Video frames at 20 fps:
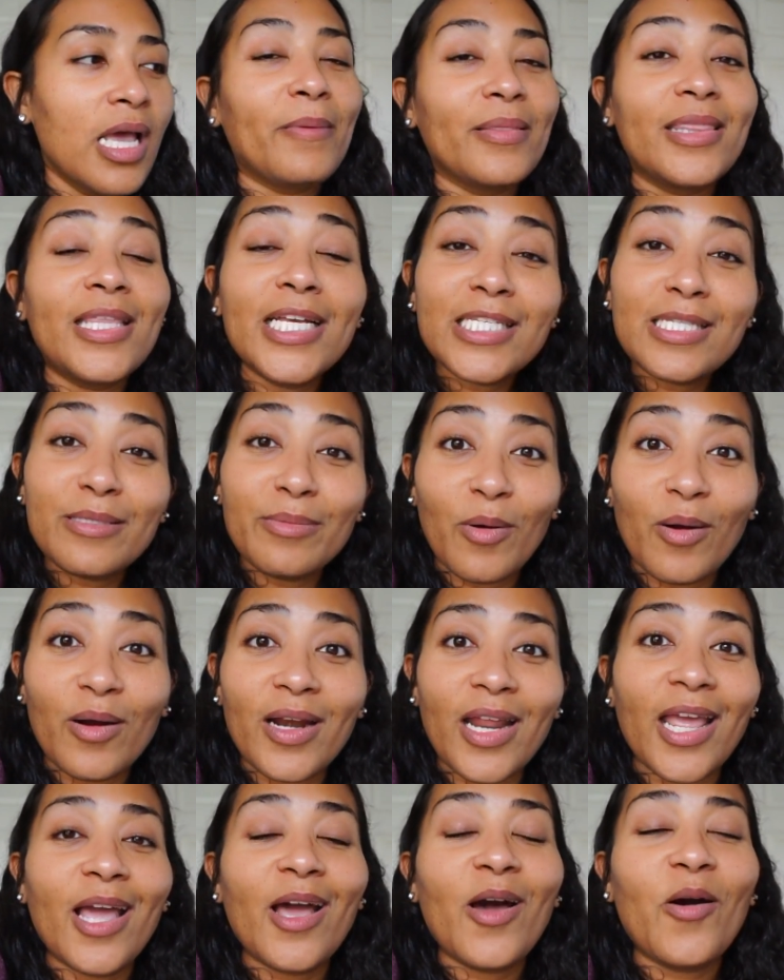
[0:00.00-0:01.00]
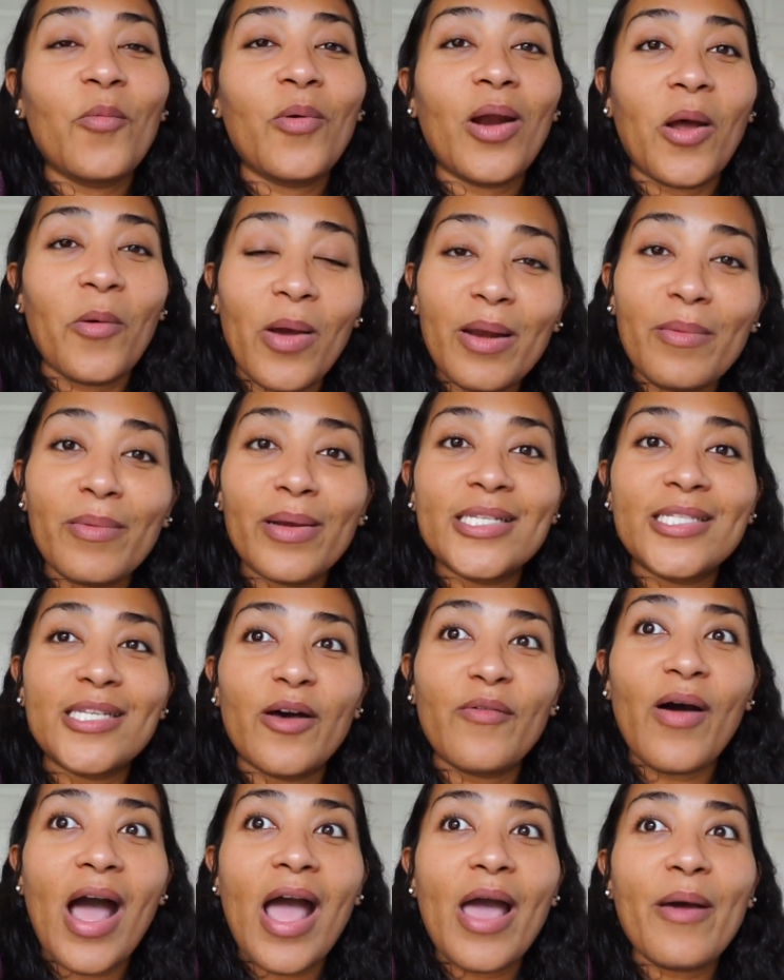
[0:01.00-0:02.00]
This morning when I weighed
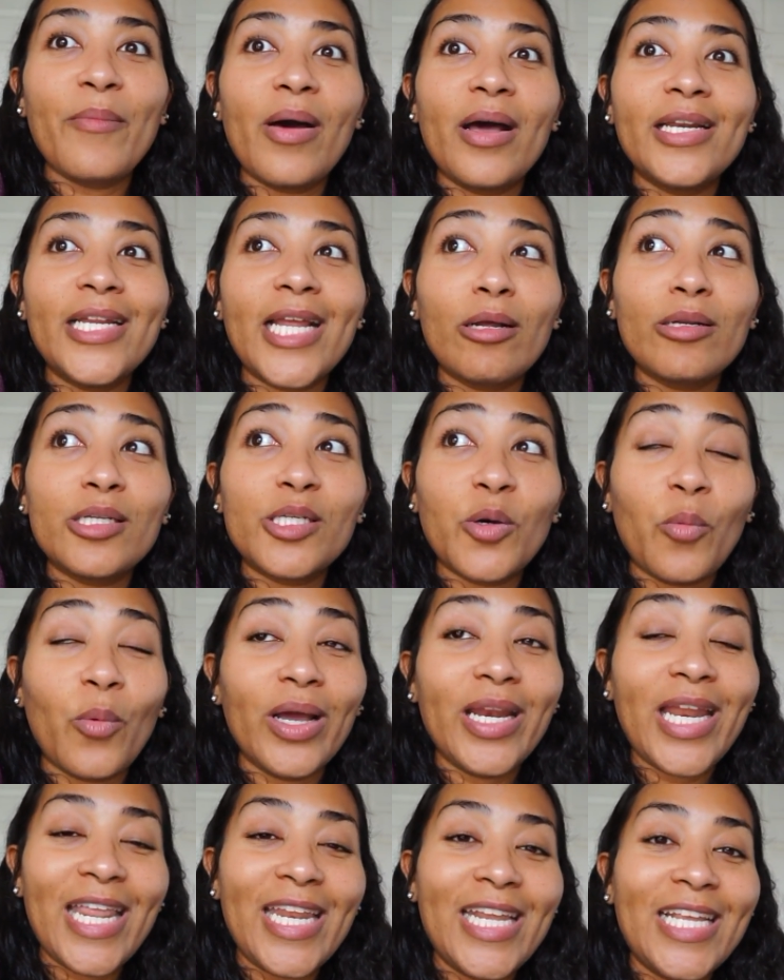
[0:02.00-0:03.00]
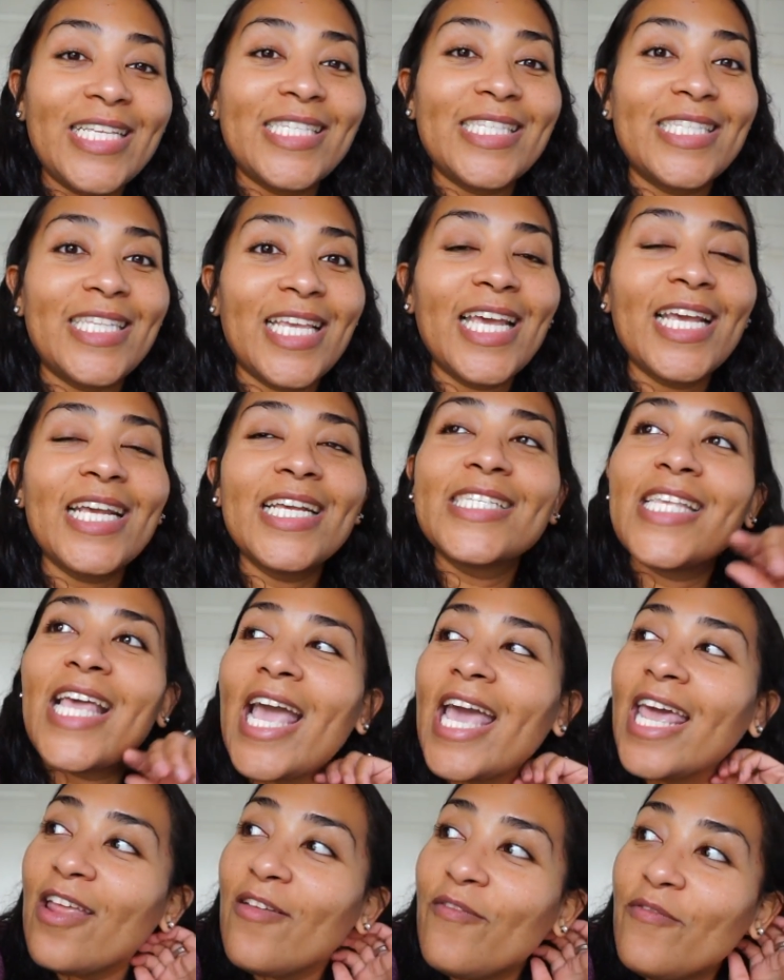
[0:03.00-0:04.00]
myself, I'm down to 186
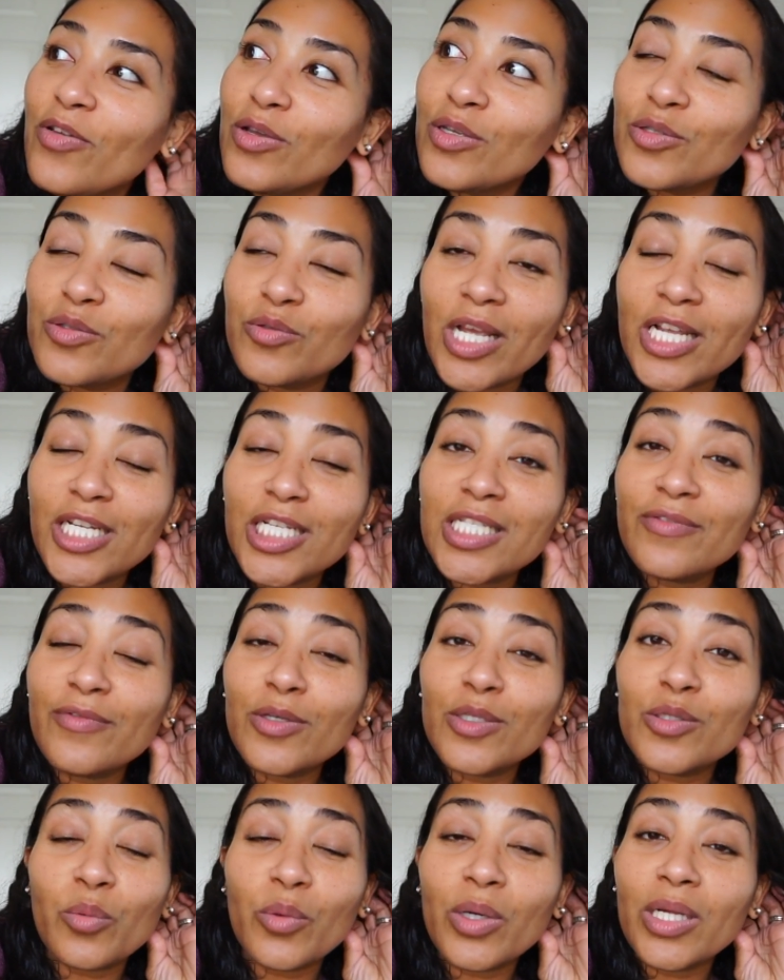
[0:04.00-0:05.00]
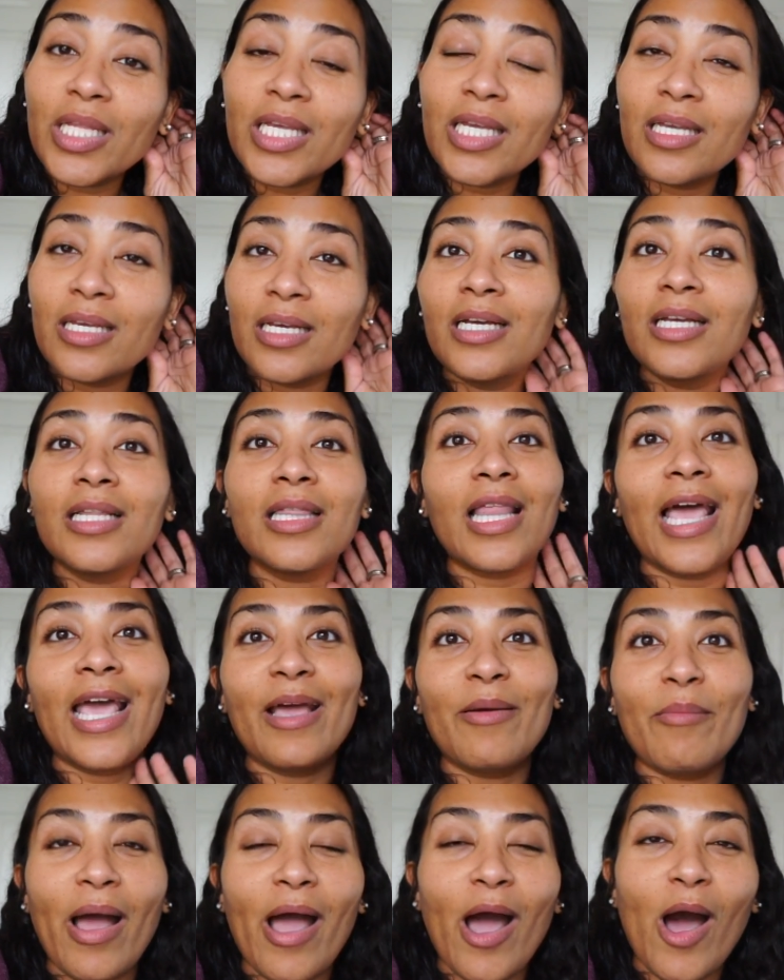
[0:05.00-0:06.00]
and it just feels really good.
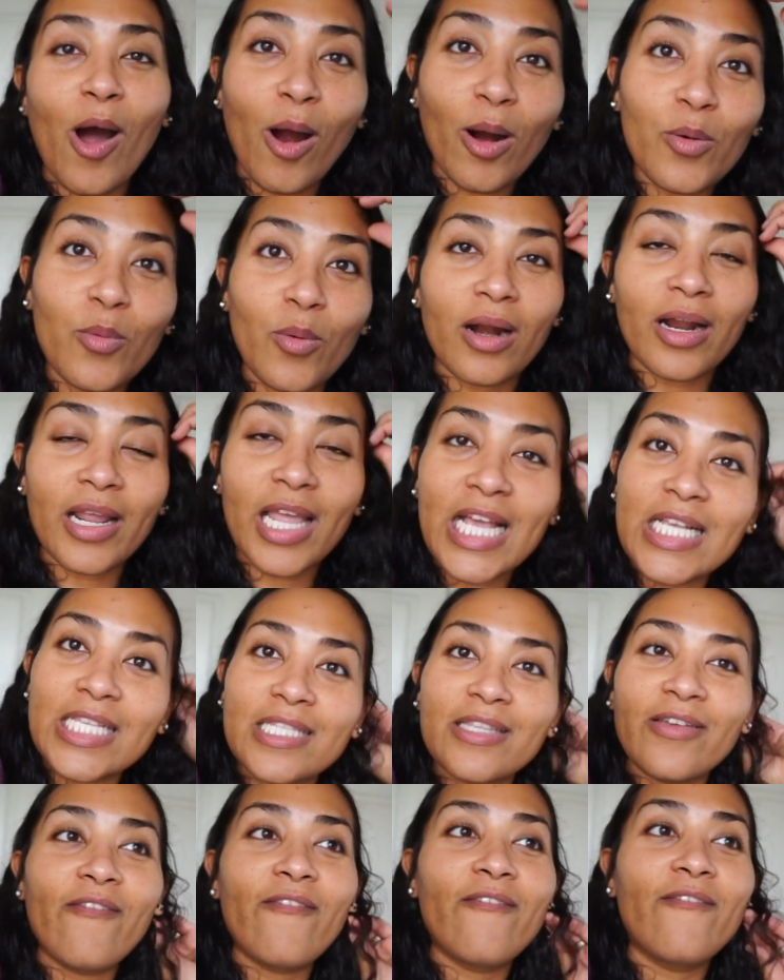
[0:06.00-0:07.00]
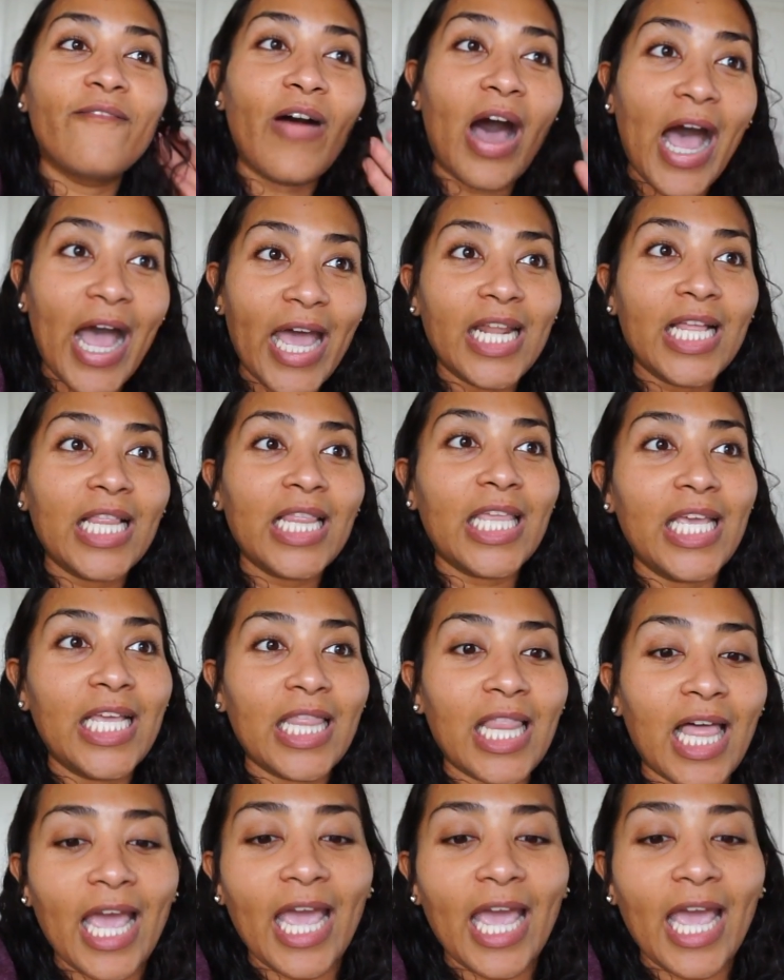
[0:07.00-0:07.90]
Like my hard work is finally